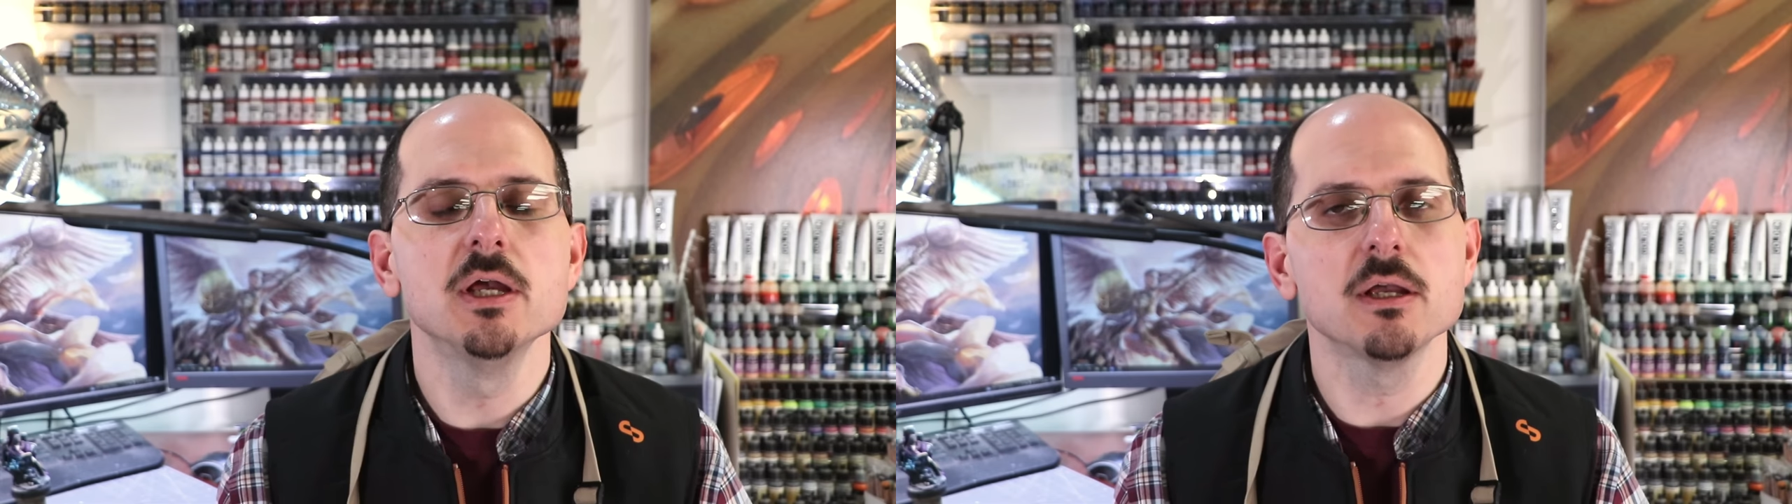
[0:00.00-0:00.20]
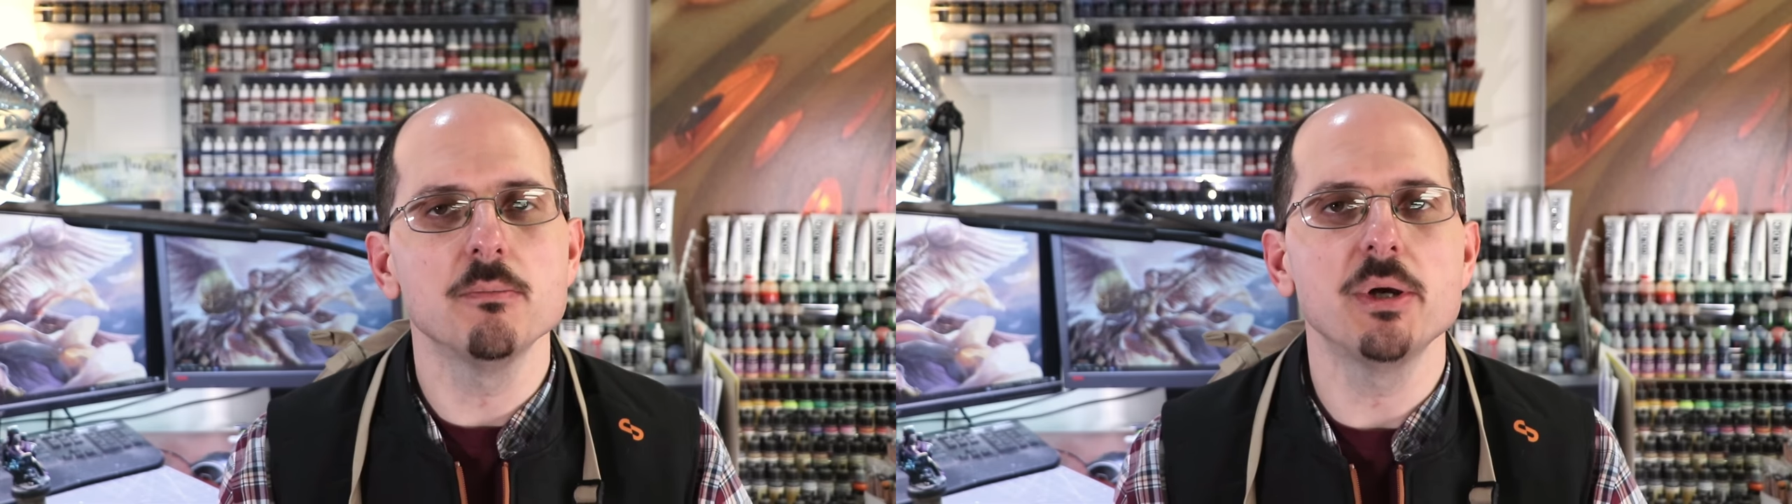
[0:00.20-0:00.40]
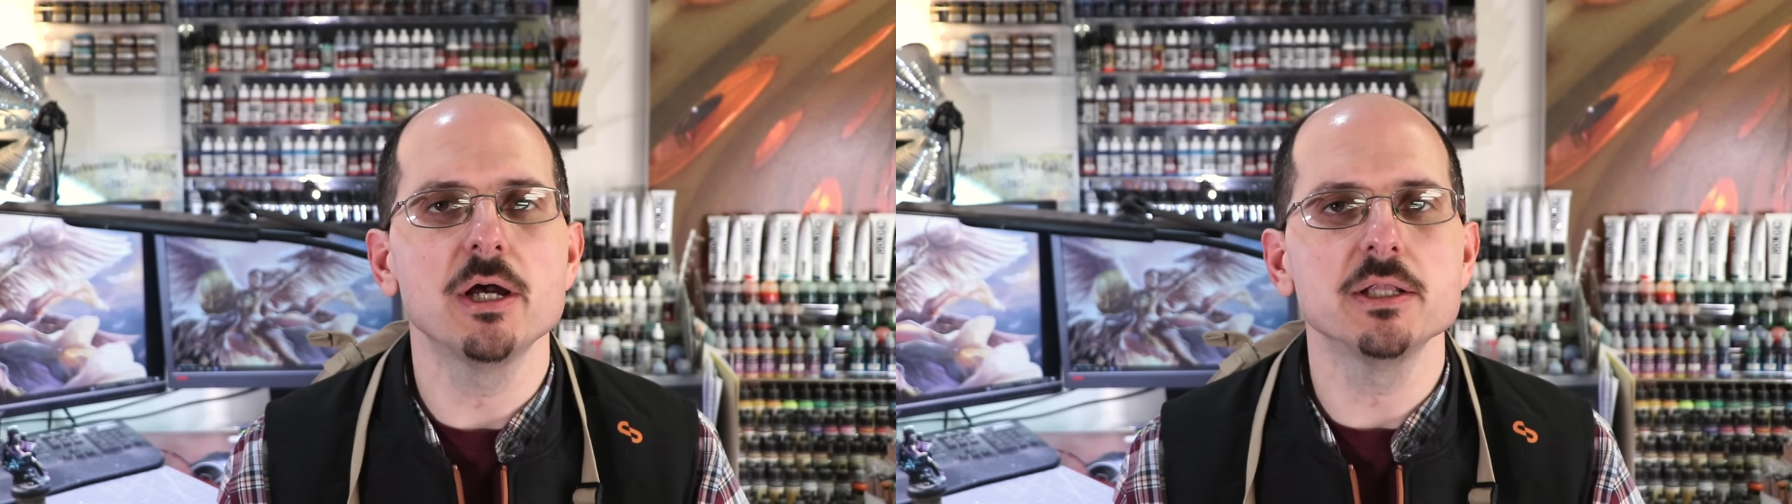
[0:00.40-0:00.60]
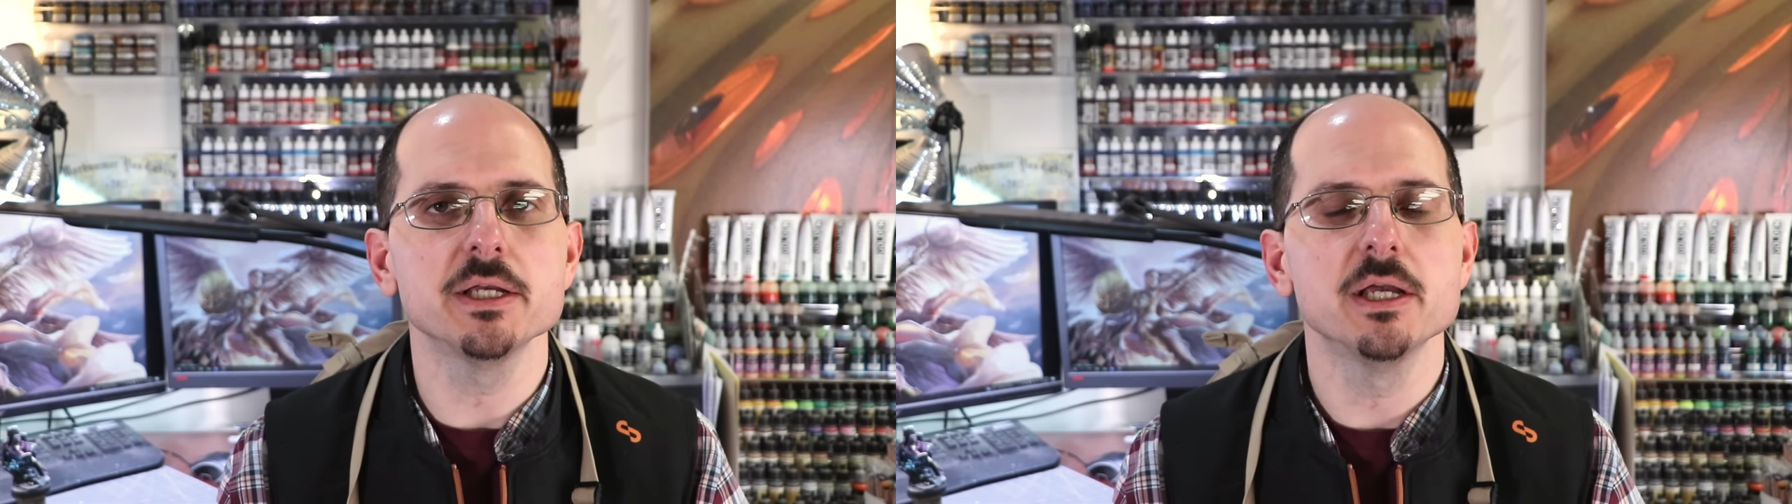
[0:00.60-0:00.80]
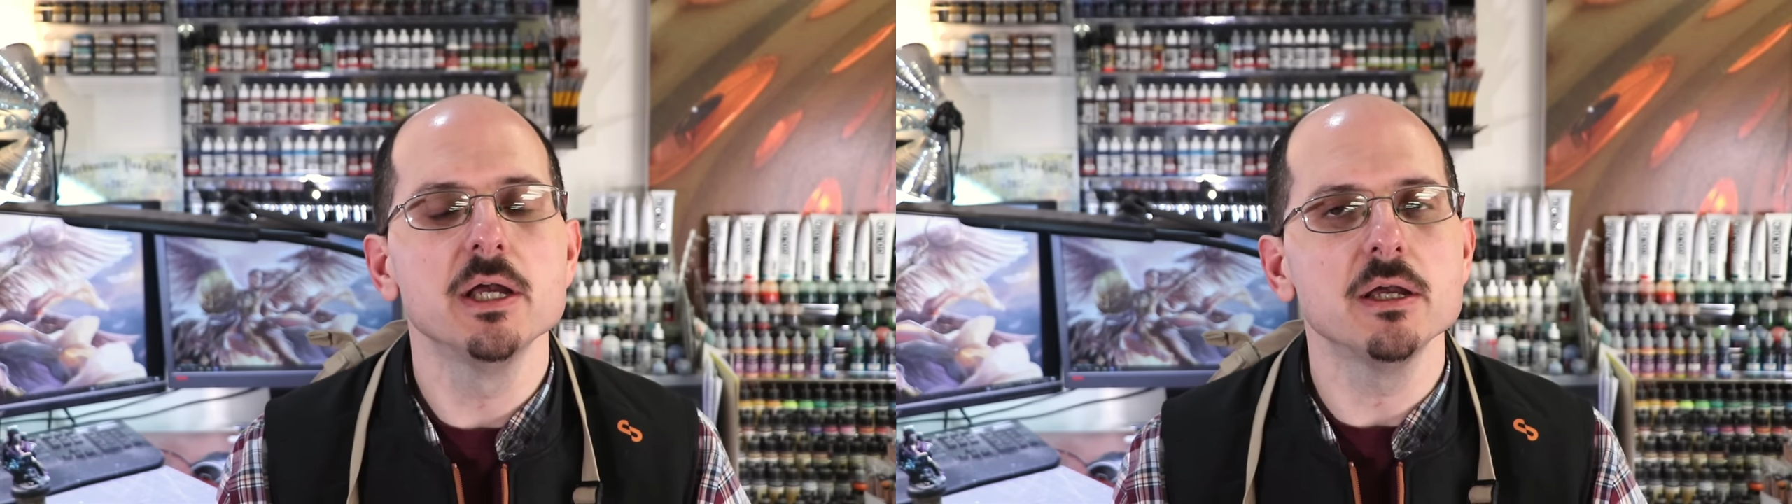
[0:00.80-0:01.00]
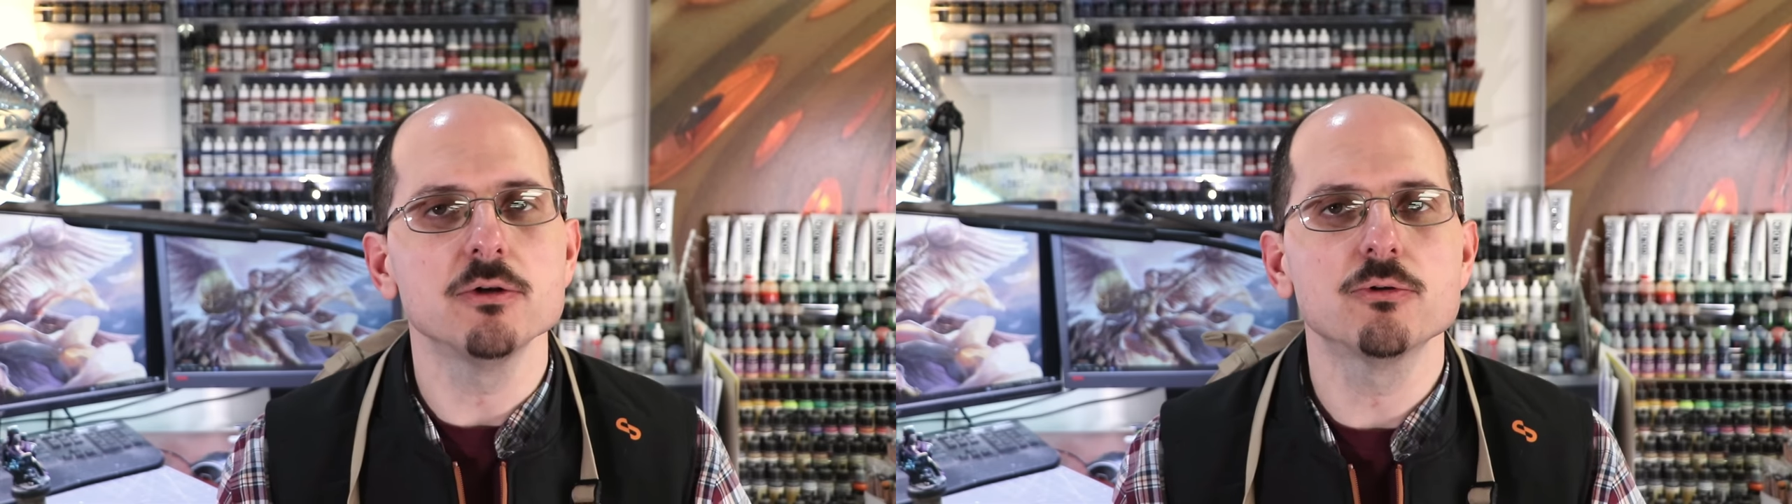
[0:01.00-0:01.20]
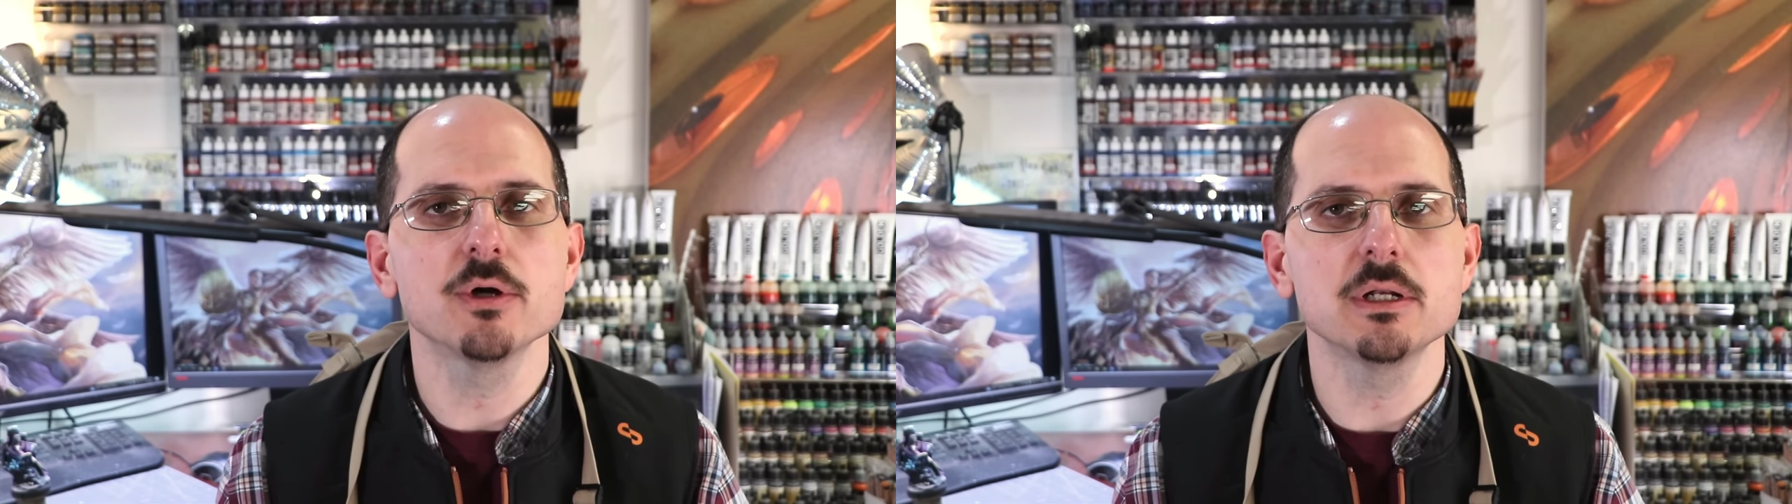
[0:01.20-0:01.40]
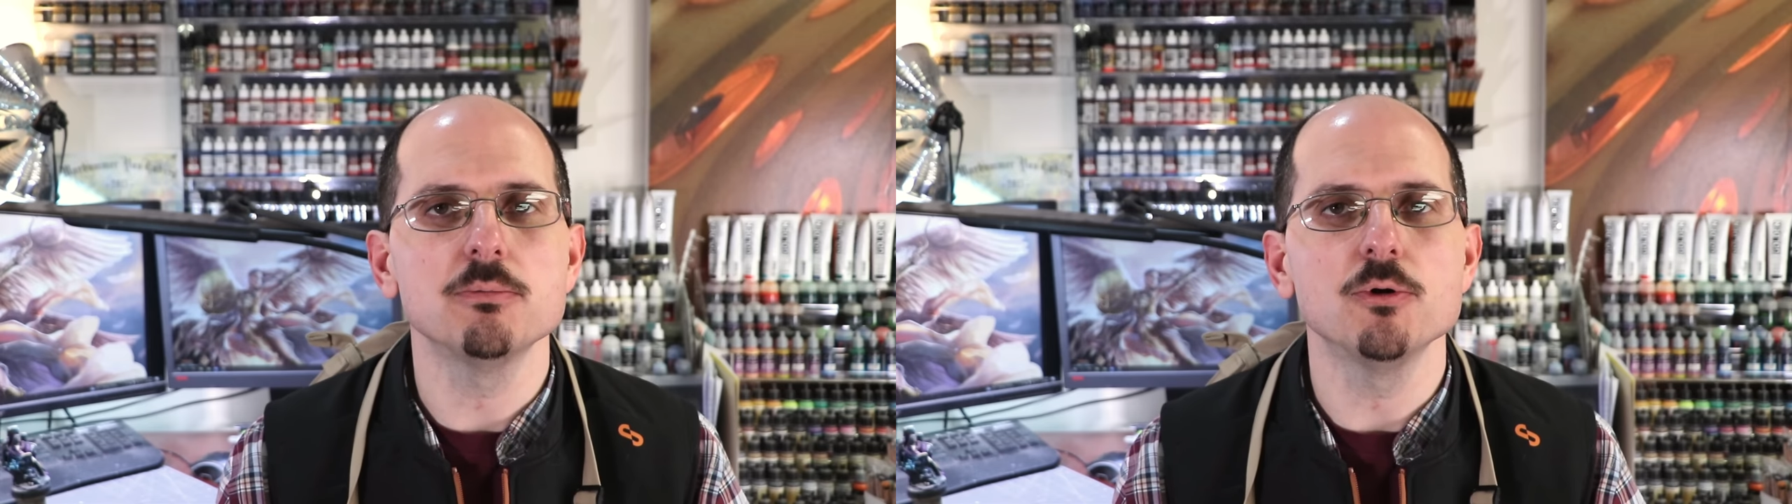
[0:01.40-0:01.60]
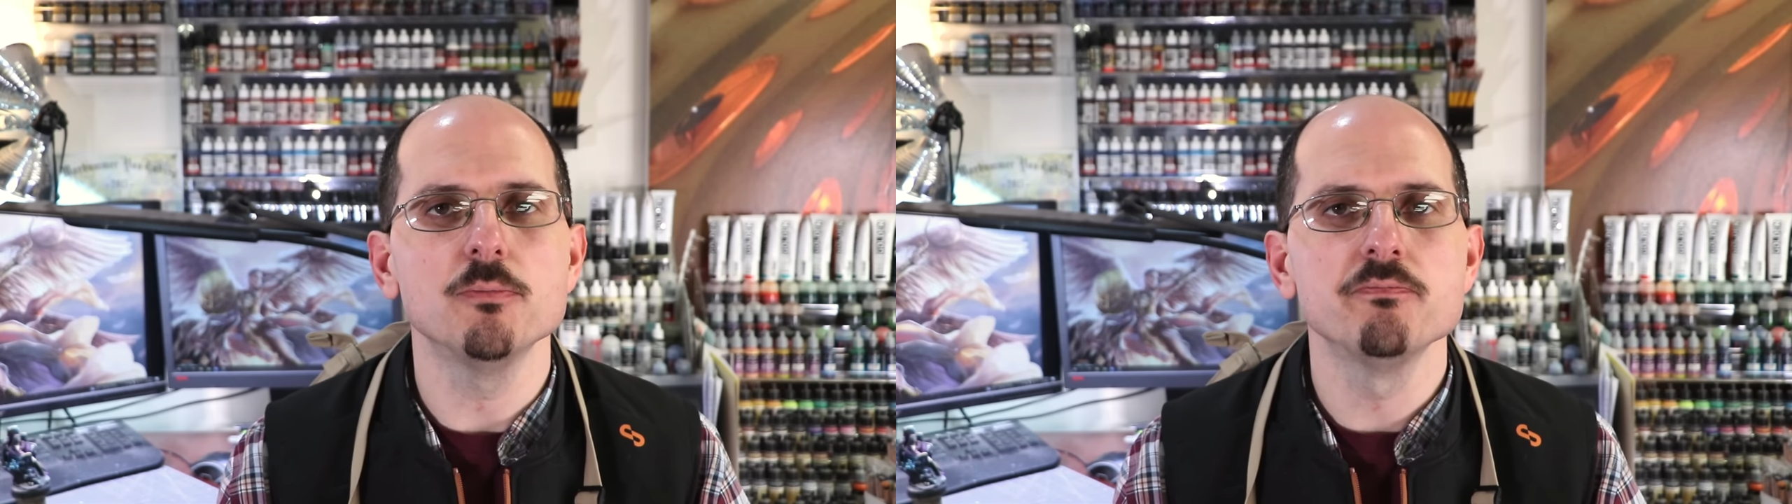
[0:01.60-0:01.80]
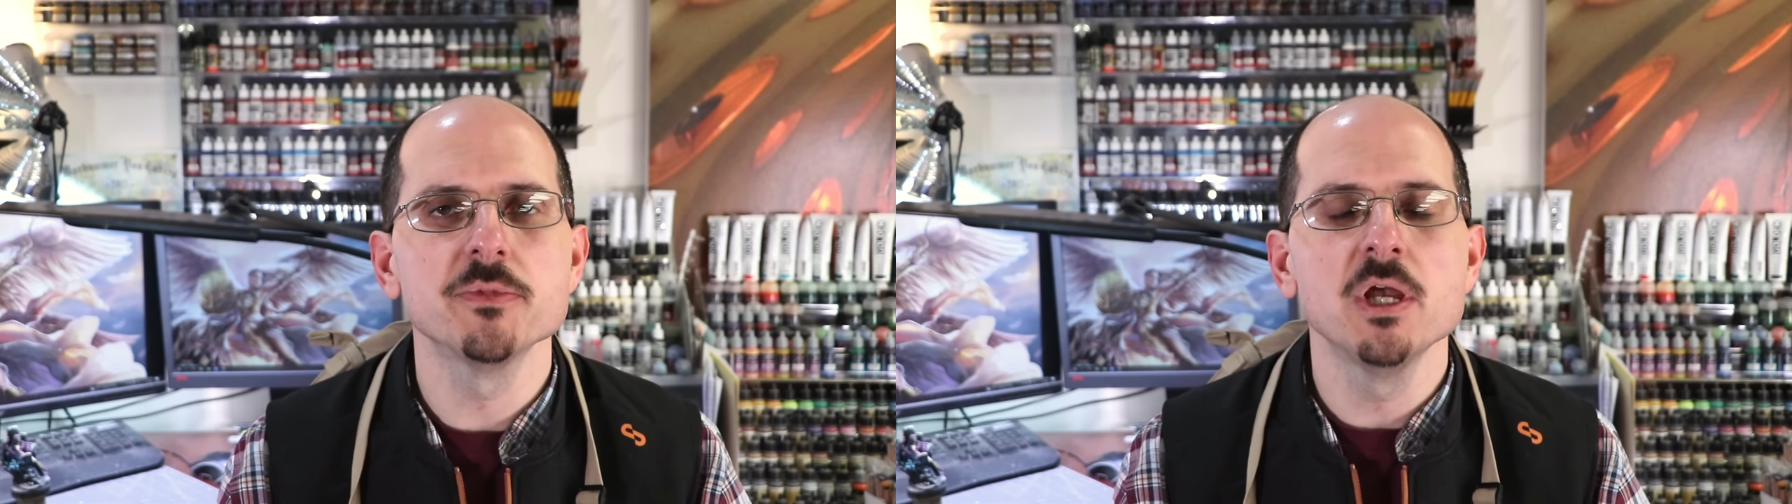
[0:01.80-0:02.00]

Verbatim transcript: compelling, and credible.